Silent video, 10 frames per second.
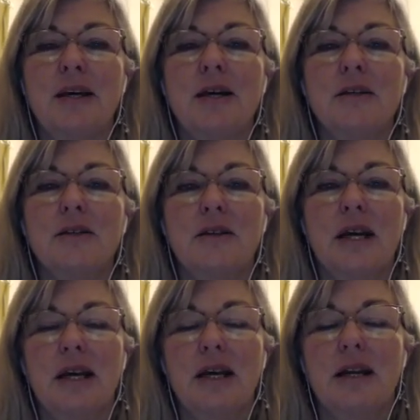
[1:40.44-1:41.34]
So
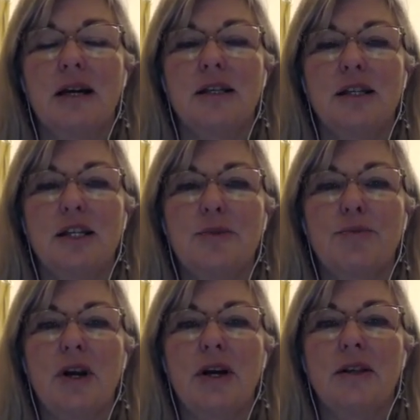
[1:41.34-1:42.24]
taking a nice deep
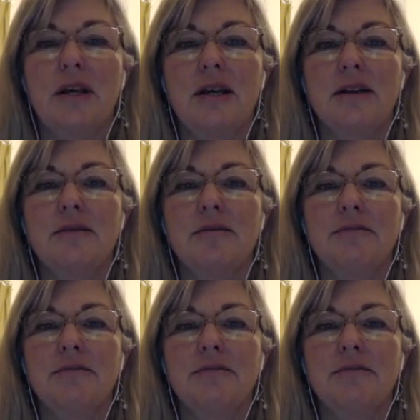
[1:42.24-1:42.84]
breath in